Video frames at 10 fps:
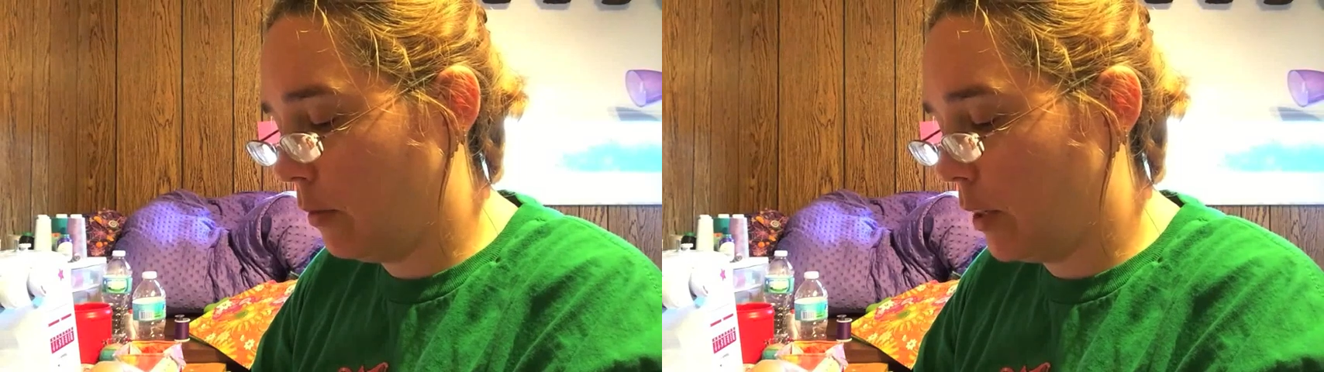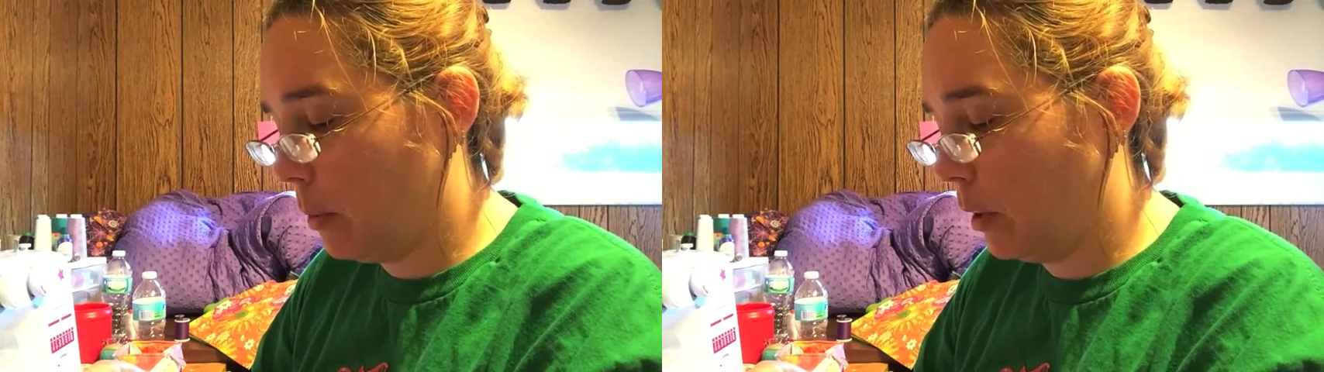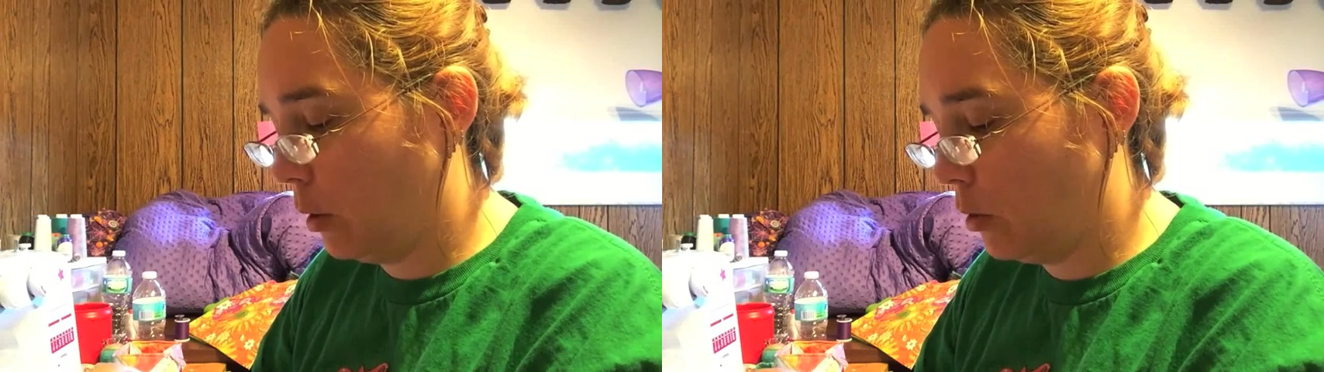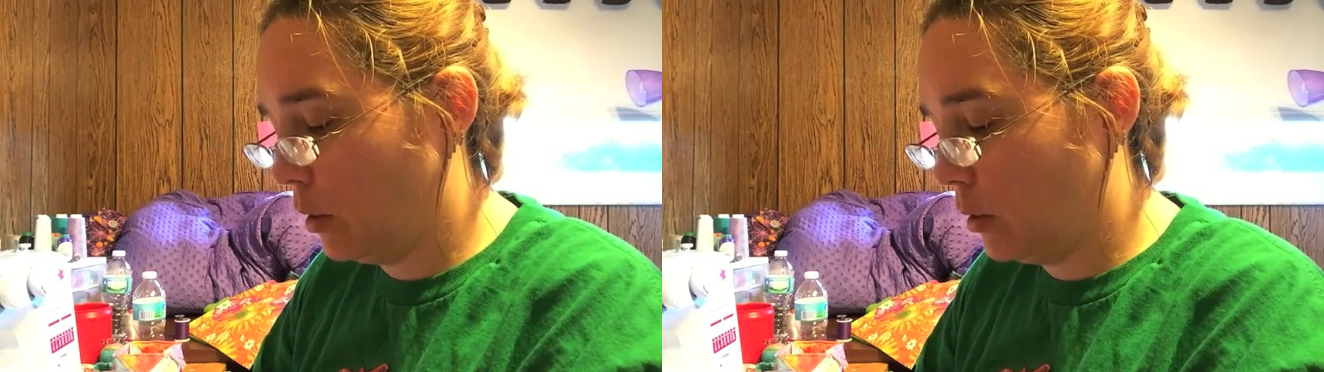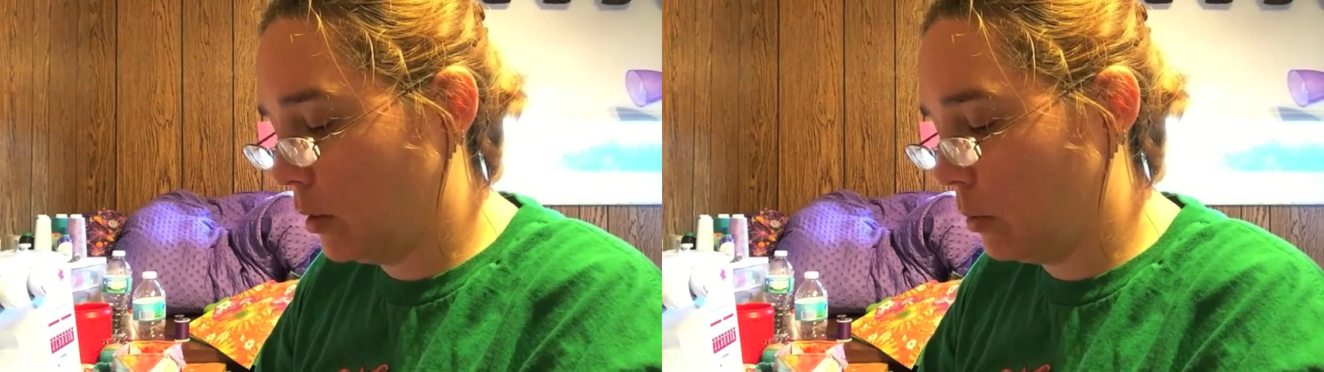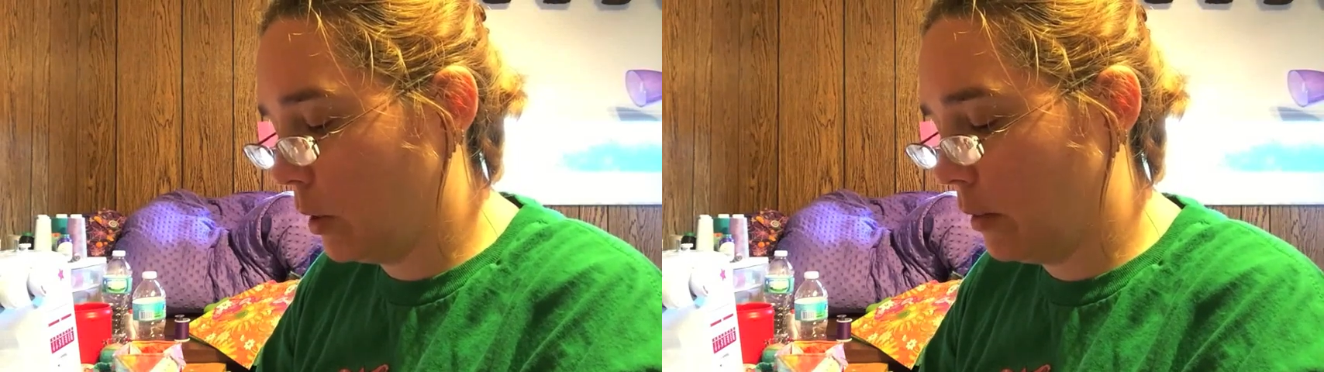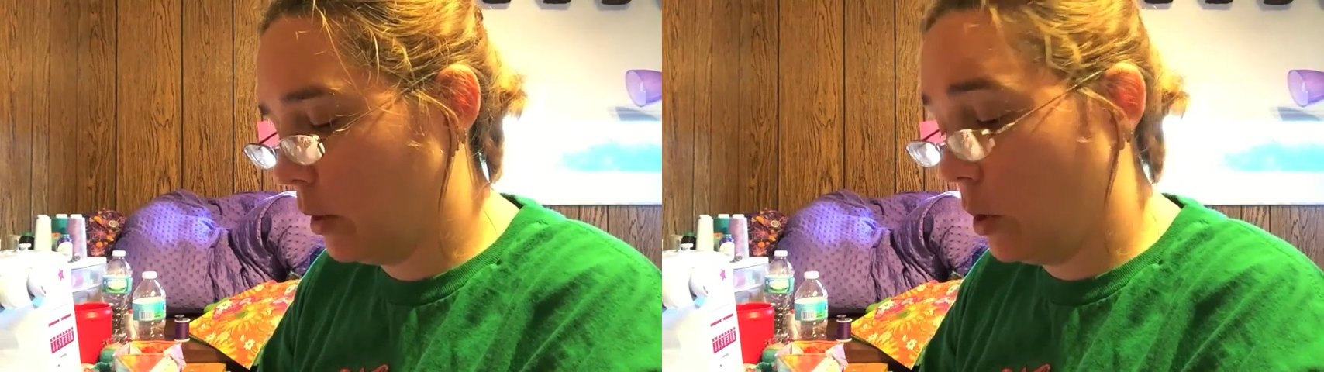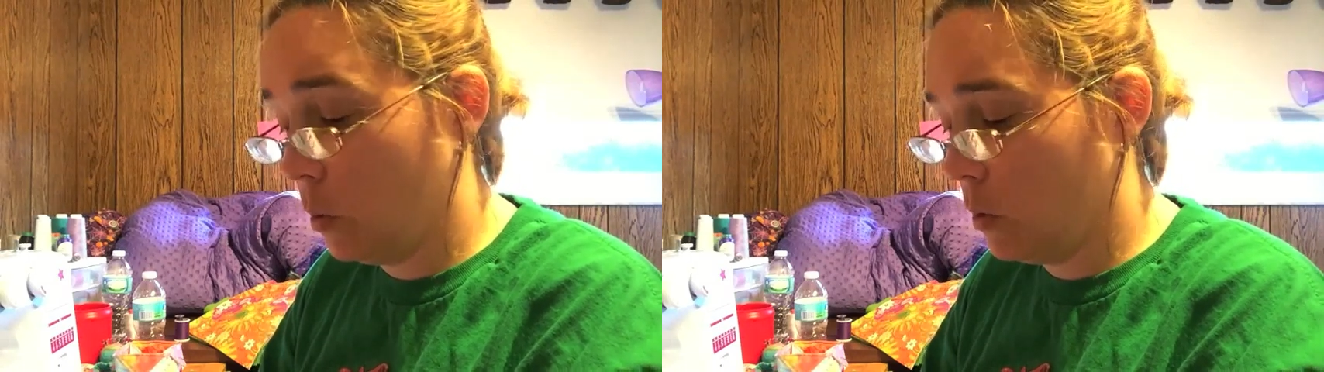fabric you choose is whatever
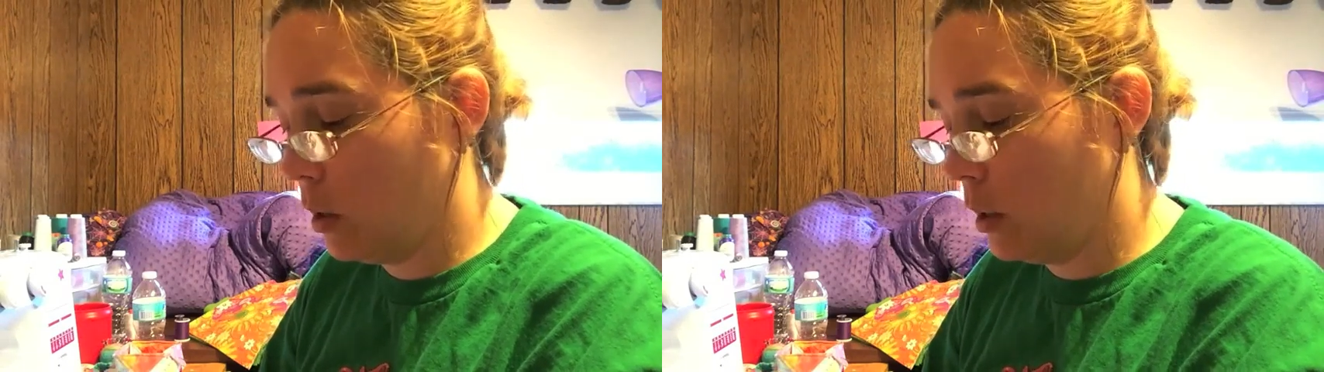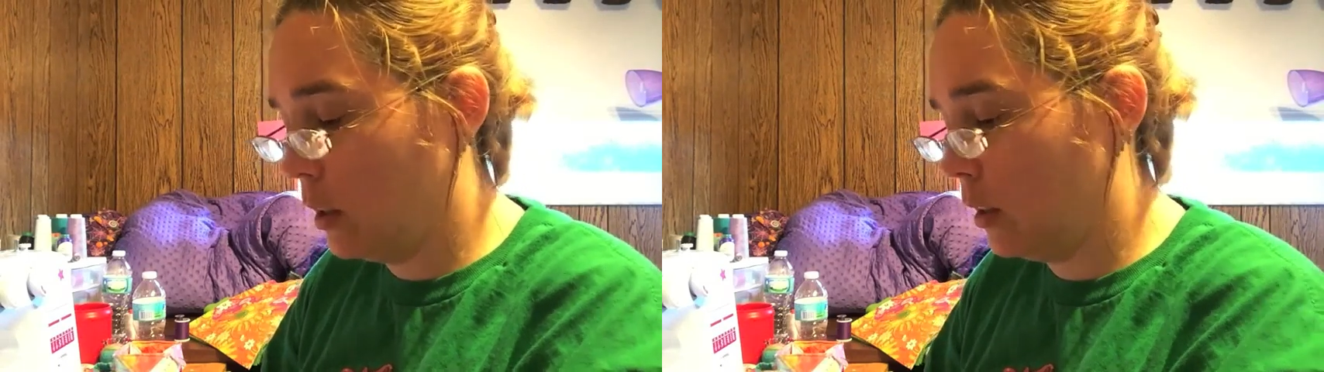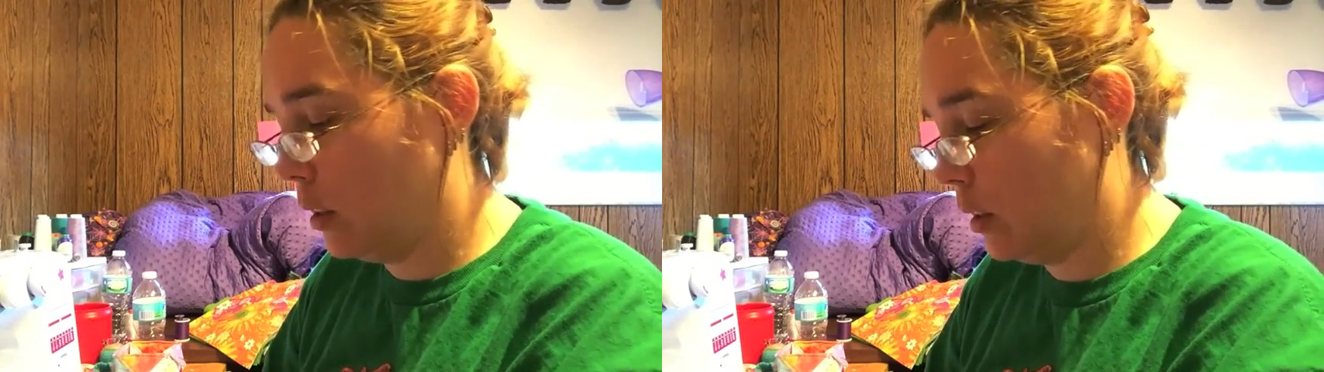you want.